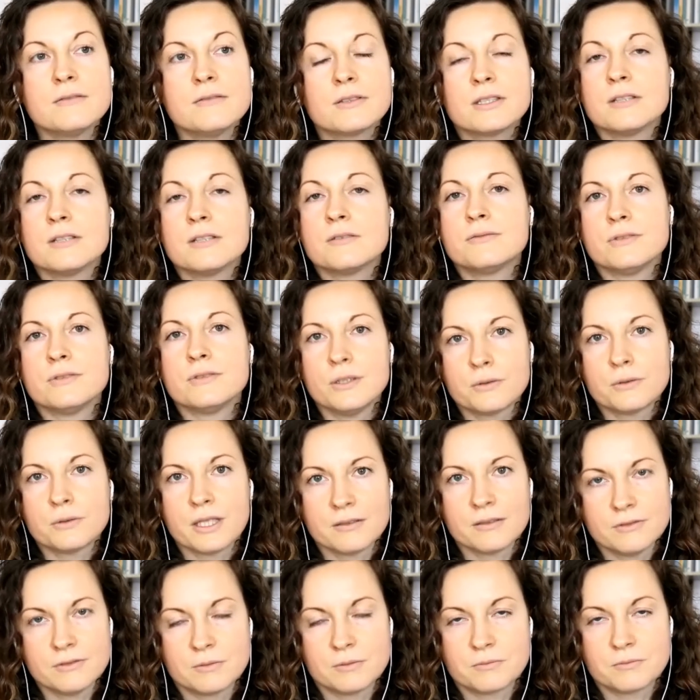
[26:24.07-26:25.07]
even if
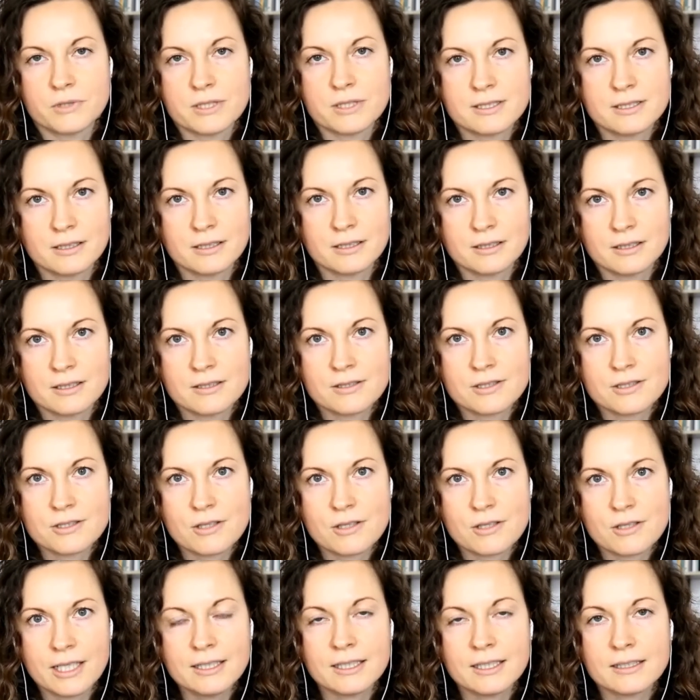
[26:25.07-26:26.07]
you give them
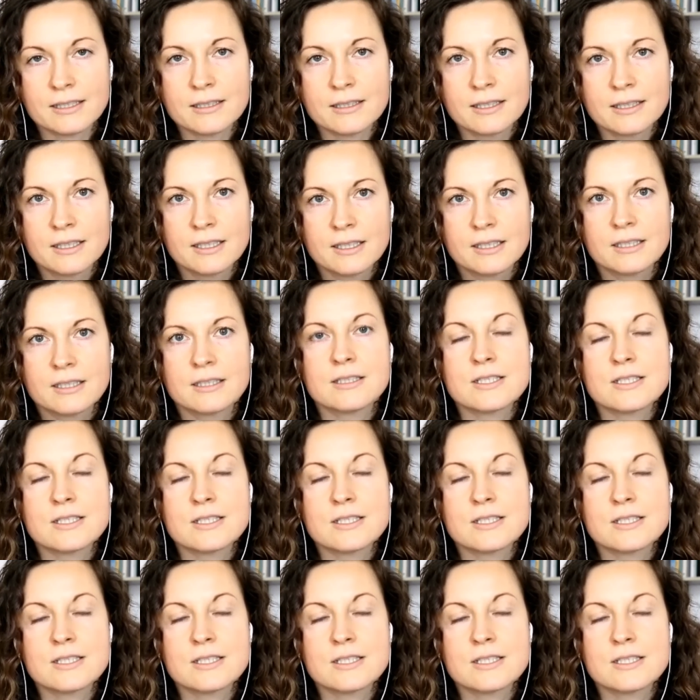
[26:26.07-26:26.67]
resilience training,